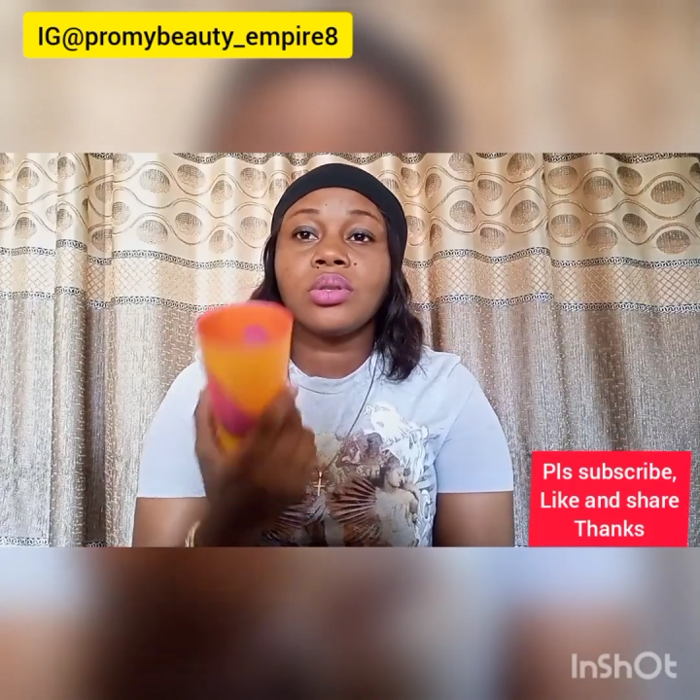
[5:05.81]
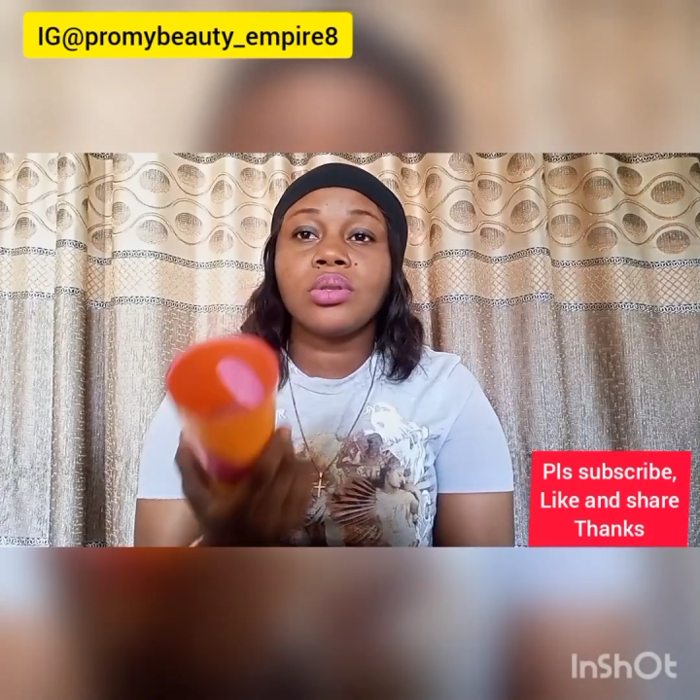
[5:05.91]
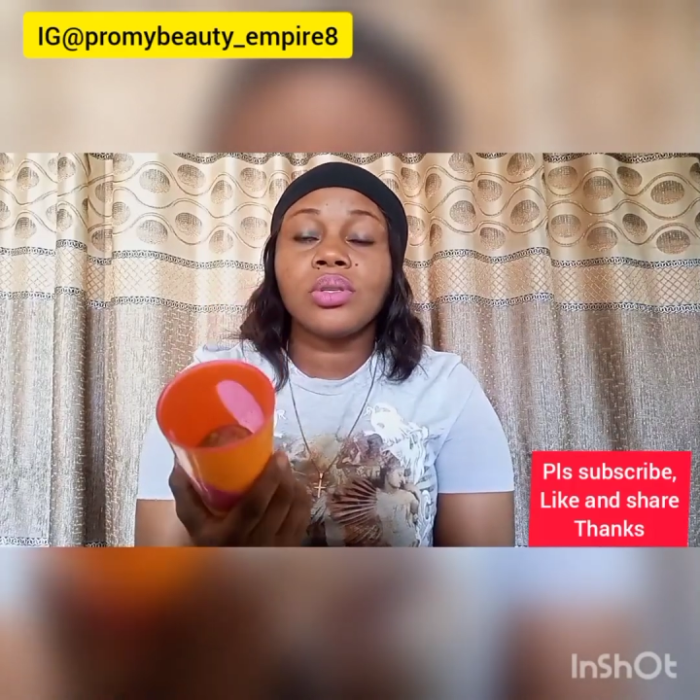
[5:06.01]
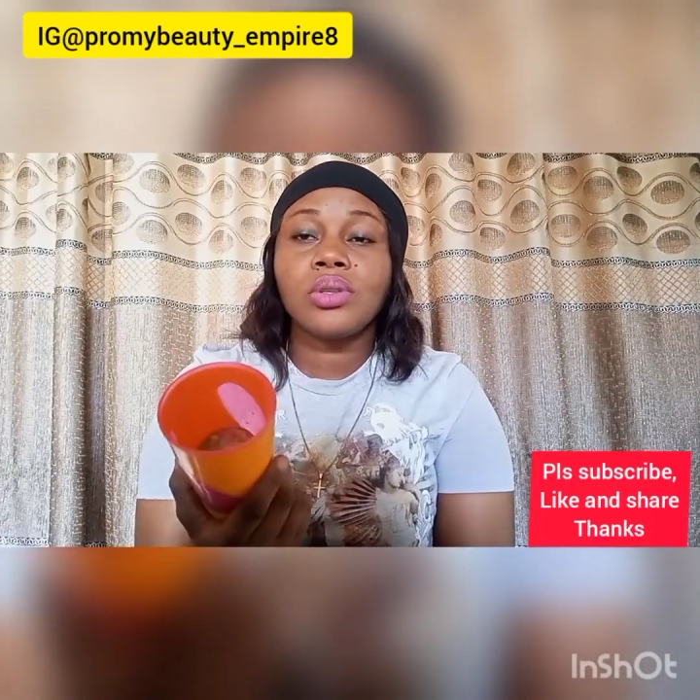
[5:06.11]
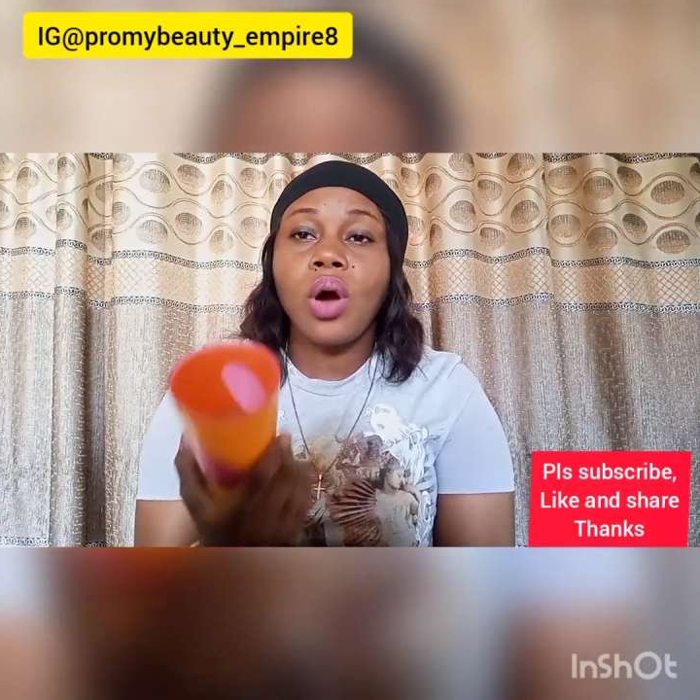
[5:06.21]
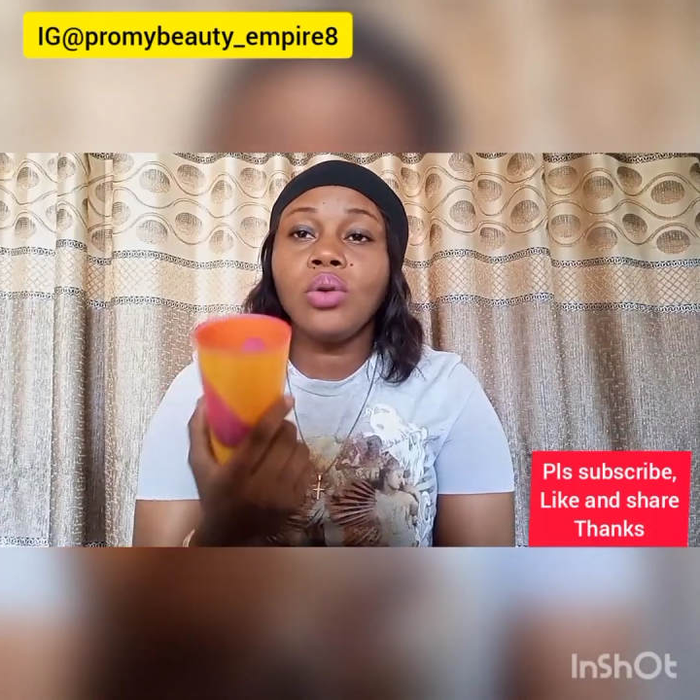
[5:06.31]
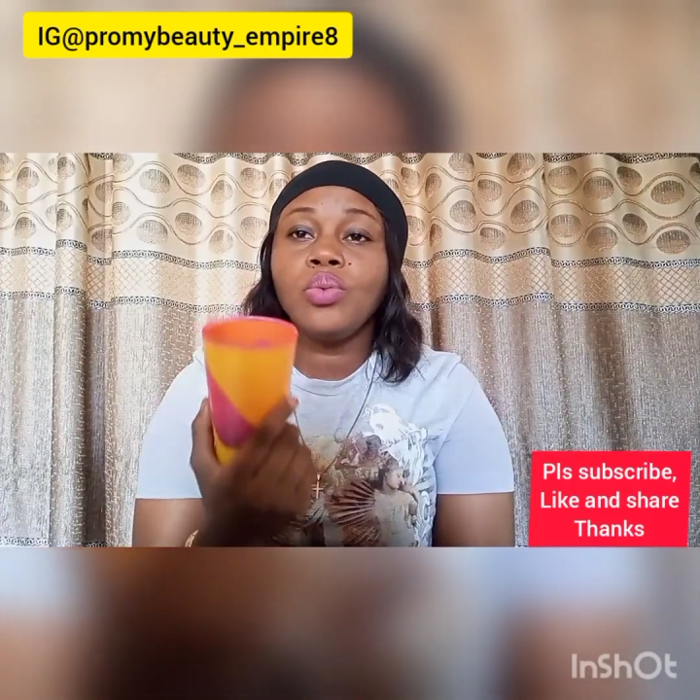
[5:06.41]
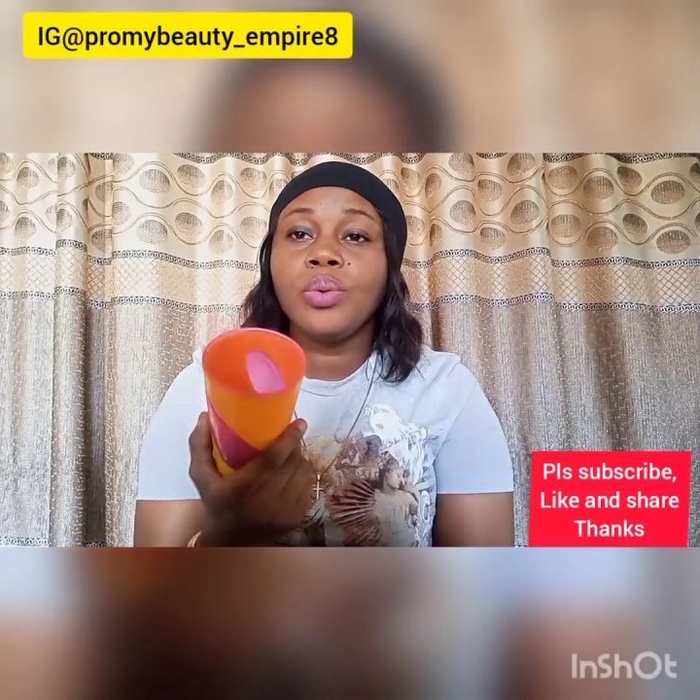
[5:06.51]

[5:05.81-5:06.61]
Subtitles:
sun